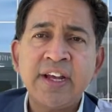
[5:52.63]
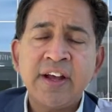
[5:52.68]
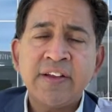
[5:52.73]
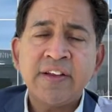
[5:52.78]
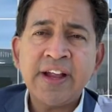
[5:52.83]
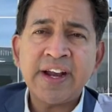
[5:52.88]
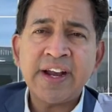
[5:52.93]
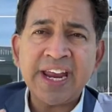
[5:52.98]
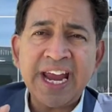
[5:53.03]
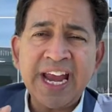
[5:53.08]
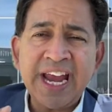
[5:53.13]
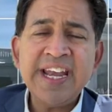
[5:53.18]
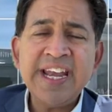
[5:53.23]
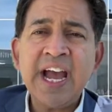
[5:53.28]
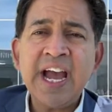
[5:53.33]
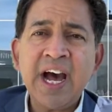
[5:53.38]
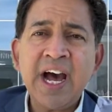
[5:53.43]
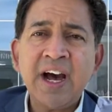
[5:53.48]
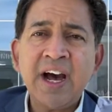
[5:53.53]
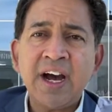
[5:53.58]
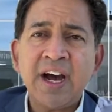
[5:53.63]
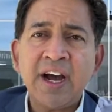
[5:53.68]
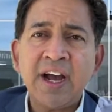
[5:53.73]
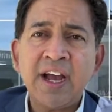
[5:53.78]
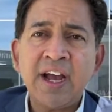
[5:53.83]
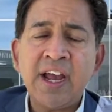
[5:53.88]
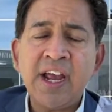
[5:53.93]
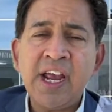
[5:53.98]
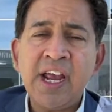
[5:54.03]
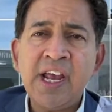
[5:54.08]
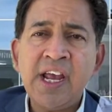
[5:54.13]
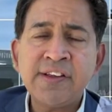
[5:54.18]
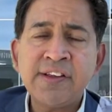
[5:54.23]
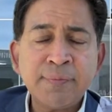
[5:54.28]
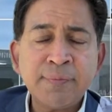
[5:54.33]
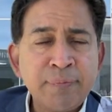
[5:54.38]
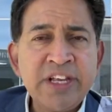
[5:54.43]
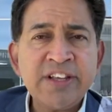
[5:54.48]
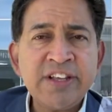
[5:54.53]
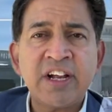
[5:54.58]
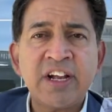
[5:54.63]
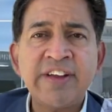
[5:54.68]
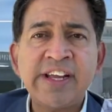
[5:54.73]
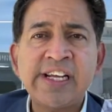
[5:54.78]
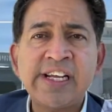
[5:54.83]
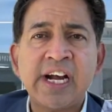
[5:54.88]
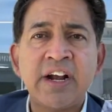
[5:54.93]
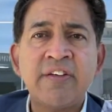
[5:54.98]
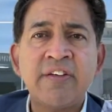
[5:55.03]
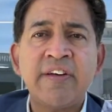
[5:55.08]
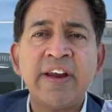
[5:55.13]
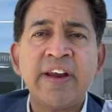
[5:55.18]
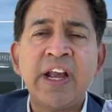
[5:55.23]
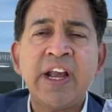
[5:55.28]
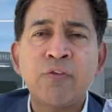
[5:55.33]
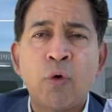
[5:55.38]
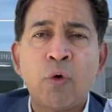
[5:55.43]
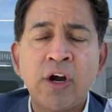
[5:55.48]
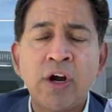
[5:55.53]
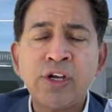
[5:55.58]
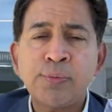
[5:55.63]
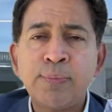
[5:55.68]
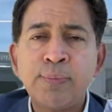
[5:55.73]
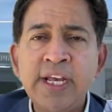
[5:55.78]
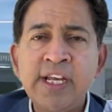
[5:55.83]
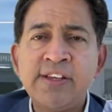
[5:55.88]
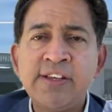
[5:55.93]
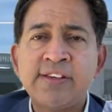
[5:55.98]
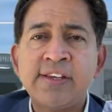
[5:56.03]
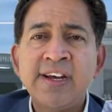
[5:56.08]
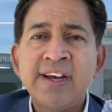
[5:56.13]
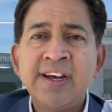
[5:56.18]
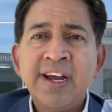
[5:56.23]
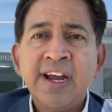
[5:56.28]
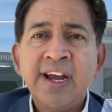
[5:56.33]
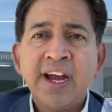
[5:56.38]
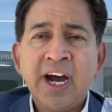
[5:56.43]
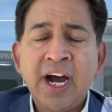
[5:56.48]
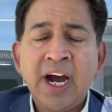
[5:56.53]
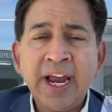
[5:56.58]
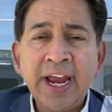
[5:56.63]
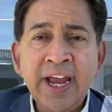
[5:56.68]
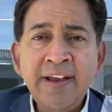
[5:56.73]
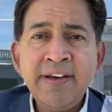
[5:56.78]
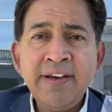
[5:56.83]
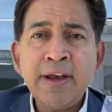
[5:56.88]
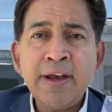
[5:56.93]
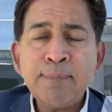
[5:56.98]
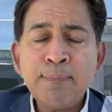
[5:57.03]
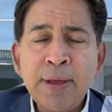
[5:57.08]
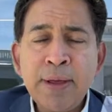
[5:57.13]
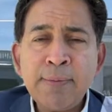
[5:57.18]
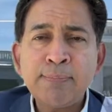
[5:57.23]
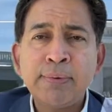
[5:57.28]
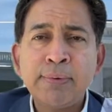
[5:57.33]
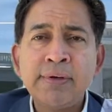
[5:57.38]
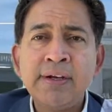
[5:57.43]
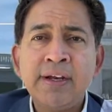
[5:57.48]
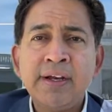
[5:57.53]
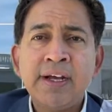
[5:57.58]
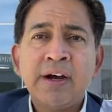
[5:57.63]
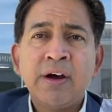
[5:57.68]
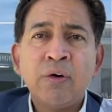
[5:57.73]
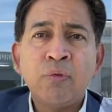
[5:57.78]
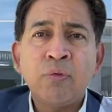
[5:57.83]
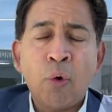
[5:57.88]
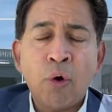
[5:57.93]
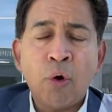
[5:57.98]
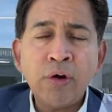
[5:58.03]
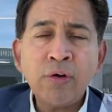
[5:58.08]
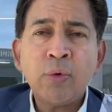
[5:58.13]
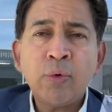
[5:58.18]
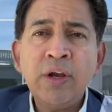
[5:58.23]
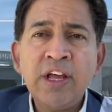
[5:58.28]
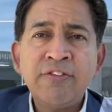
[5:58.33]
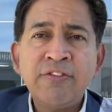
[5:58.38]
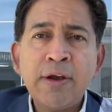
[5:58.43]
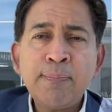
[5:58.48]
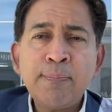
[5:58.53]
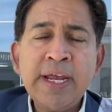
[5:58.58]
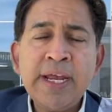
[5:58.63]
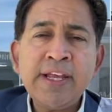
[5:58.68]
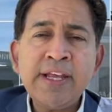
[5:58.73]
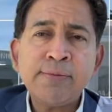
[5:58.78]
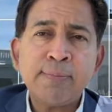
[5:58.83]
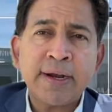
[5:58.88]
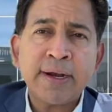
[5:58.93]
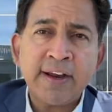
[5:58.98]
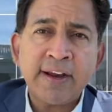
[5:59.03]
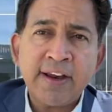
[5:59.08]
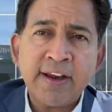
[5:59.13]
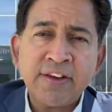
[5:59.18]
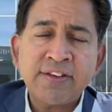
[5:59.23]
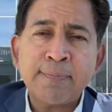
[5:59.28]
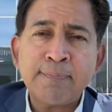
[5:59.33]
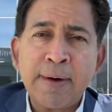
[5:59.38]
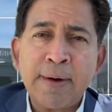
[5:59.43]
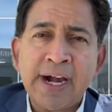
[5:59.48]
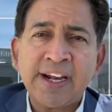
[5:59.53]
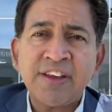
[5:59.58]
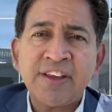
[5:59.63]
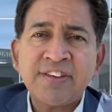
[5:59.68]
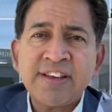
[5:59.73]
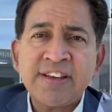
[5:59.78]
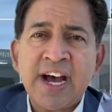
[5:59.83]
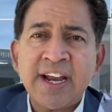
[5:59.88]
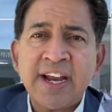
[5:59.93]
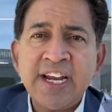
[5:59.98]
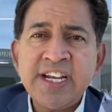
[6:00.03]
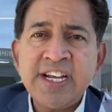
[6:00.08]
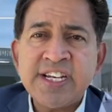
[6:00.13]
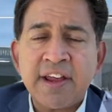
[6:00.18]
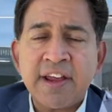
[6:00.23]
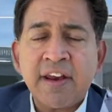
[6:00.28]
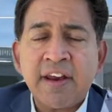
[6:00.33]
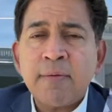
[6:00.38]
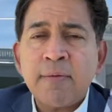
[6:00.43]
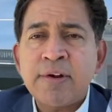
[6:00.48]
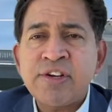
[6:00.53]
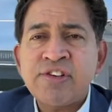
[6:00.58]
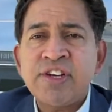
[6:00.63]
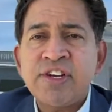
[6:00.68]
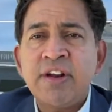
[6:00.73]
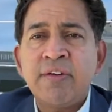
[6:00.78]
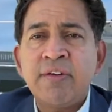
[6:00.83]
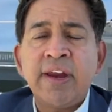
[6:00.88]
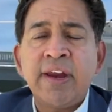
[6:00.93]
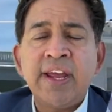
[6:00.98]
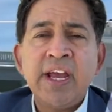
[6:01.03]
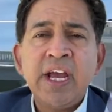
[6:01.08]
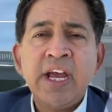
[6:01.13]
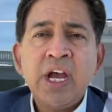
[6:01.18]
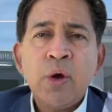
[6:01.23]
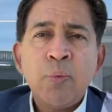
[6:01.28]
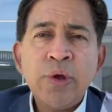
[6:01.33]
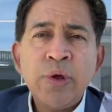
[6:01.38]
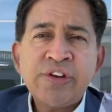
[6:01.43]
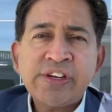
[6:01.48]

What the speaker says: that India is a peace loving country. It wants peace. Indian people want to live in peace, but it is the Pakistani terror machinery which